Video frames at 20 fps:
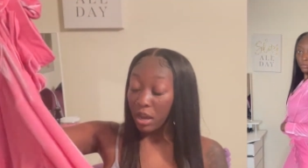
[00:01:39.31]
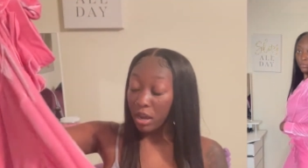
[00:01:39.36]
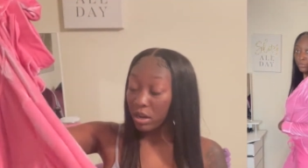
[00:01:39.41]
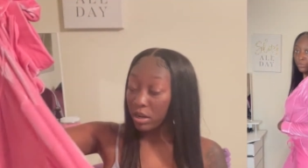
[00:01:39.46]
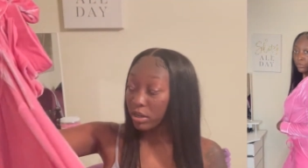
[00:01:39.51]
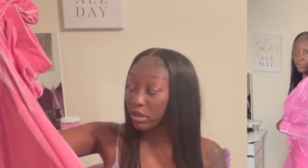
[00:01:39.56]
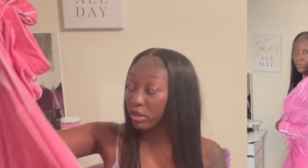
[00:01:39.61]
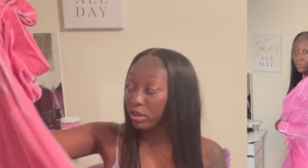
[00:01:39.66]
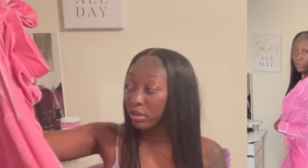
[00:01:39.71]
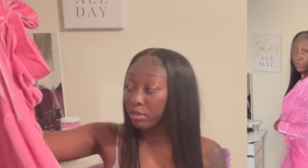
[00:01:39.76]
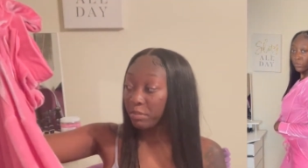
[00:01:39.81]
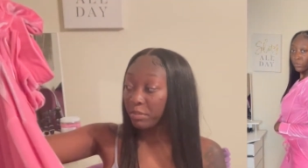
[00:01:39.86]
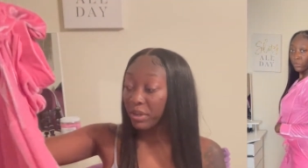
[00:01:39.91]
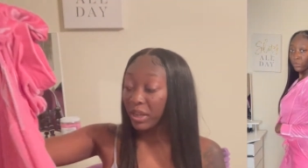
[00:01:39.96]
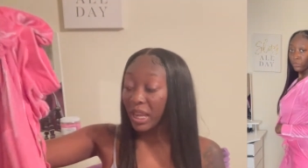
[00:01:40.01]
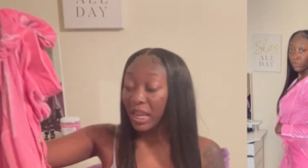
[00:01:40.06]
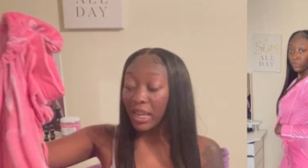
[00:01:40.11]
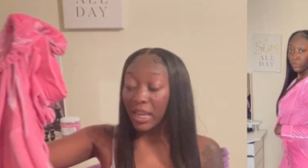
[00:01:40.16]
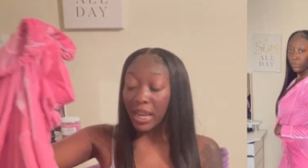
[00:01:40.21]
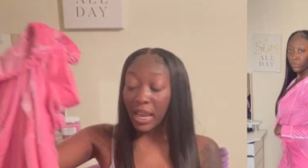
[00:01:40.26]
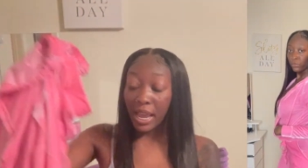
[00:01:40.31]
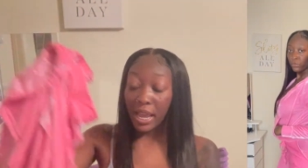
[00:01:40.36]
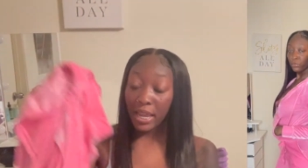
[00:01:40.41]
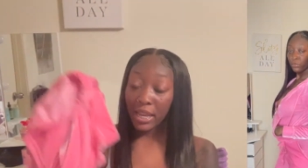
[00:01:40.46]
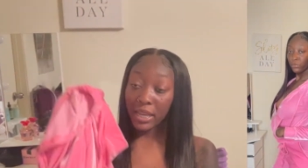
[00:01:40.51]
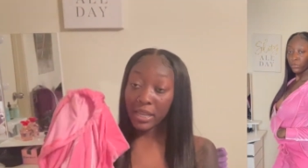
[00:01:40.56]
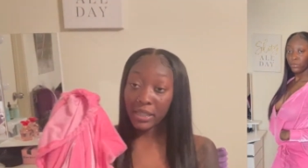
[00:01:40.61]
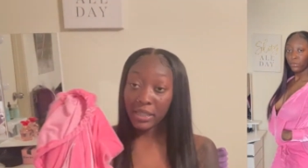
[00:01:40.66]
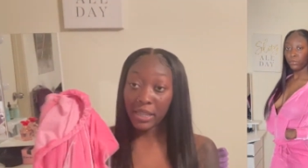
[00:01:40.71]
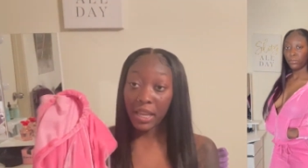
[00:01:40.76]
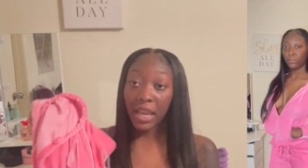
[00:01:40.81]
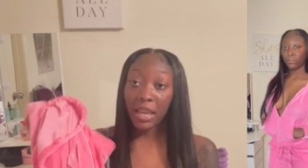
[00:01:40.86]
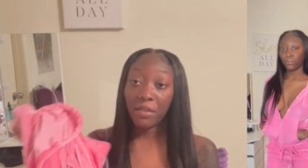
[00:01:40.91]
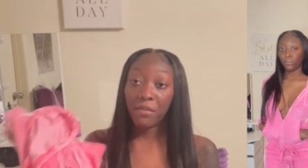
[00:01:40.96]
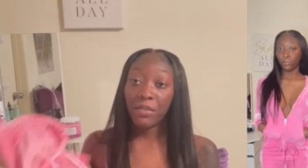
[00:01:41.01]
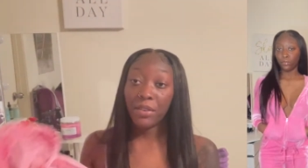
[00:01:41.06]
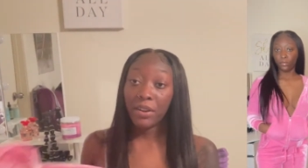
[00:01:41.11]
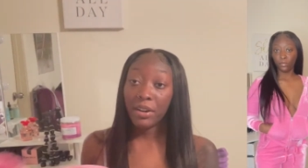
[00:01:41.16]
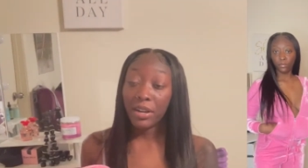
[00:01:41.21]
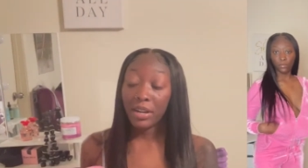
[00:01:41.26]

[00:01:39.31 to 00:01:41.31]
Um it is a very